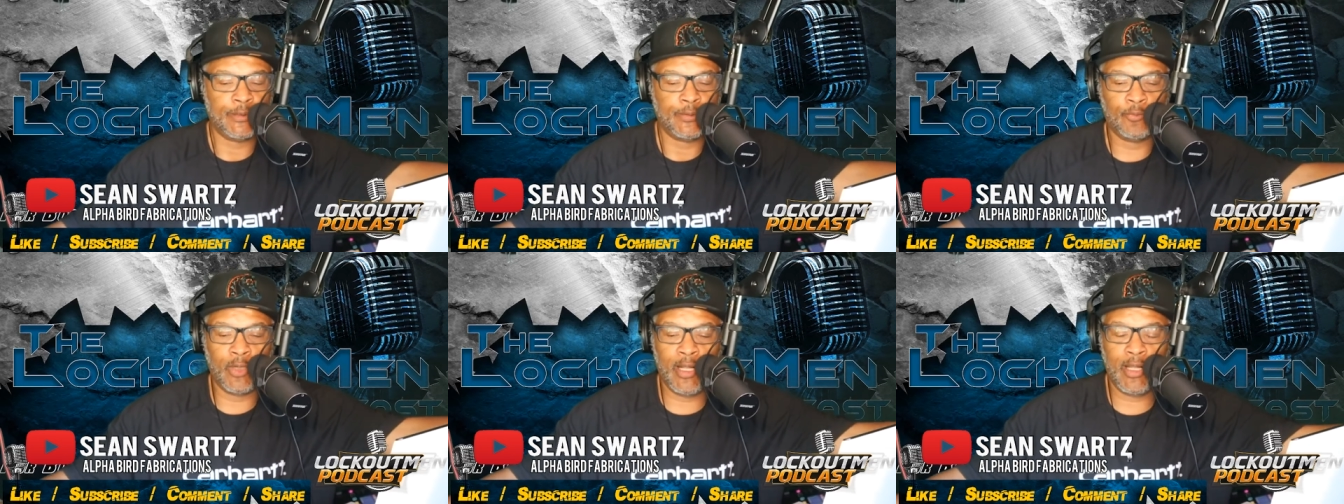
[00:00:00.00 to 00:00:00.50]

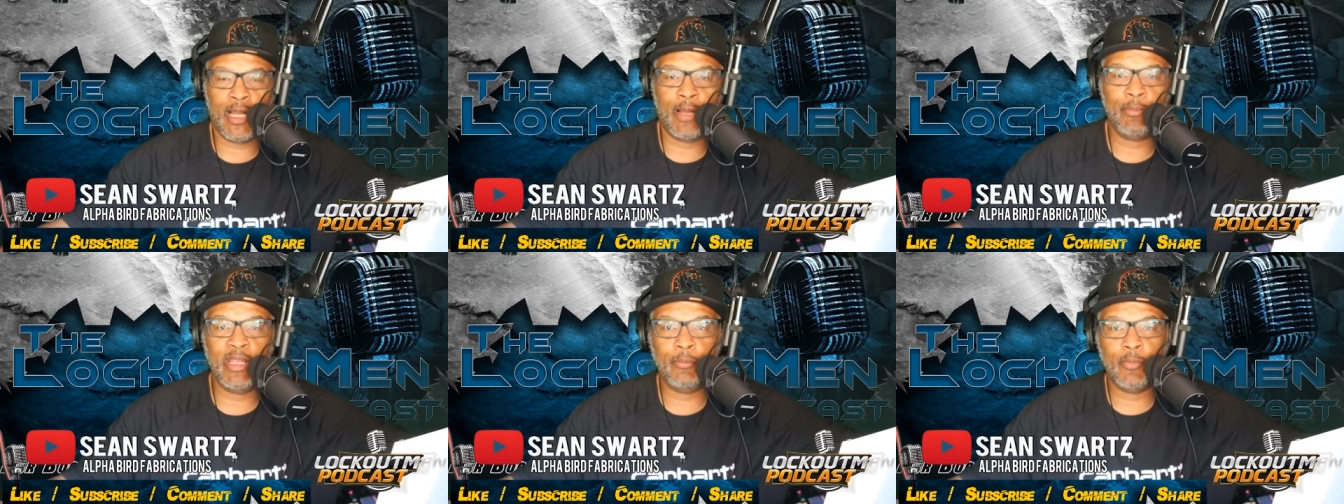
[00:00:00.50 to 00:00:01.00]
Well, but I didn't I
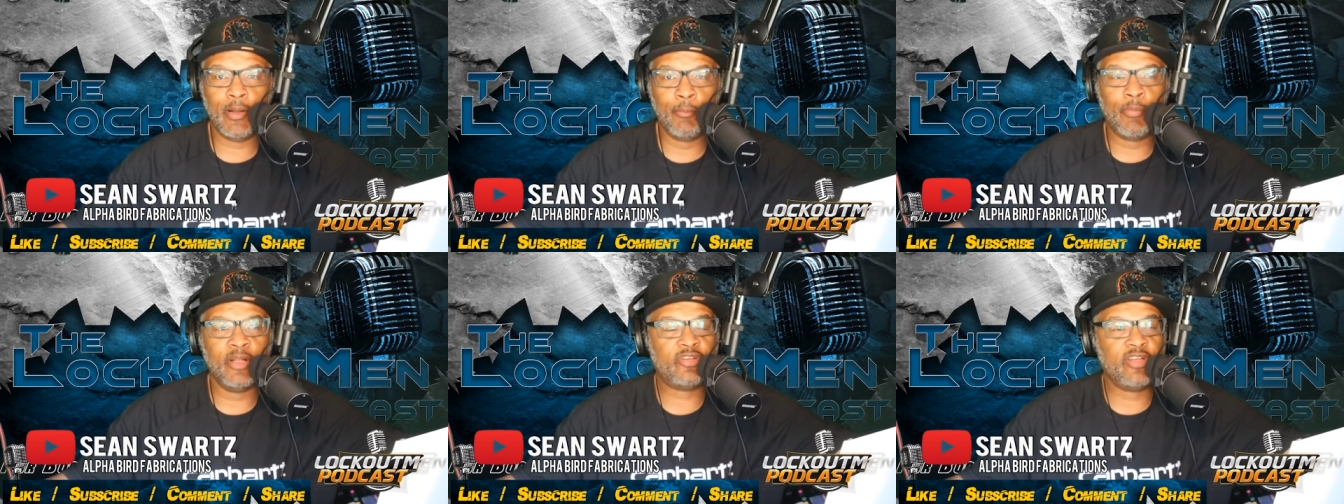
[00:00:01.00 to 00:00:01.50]
have a choice.
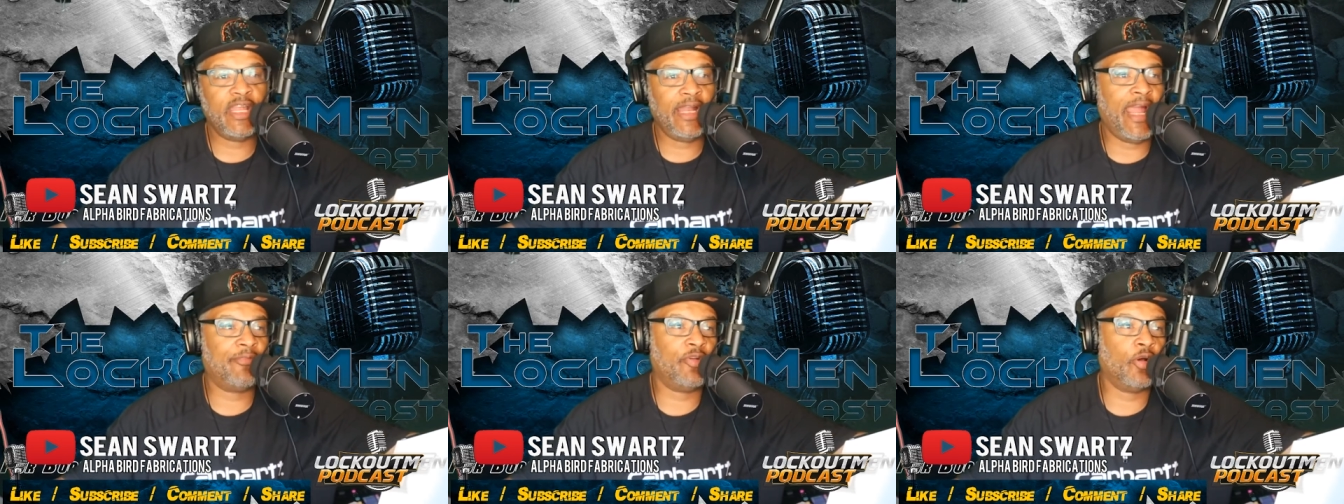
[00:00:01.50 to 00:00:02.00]
But you, know you didn't I mean?
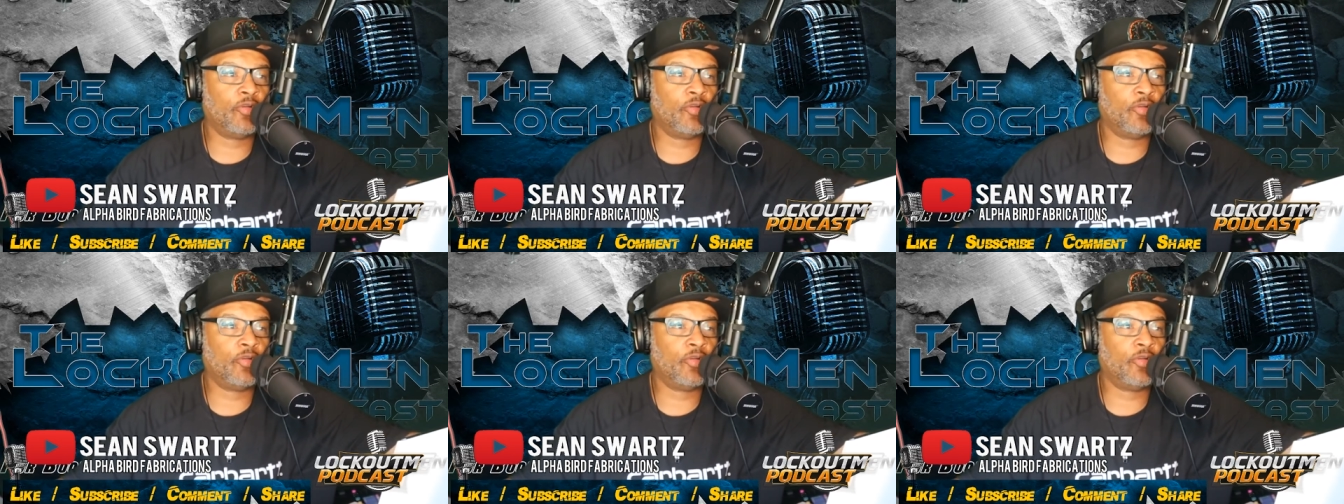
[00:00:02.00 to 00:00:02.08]
have no I,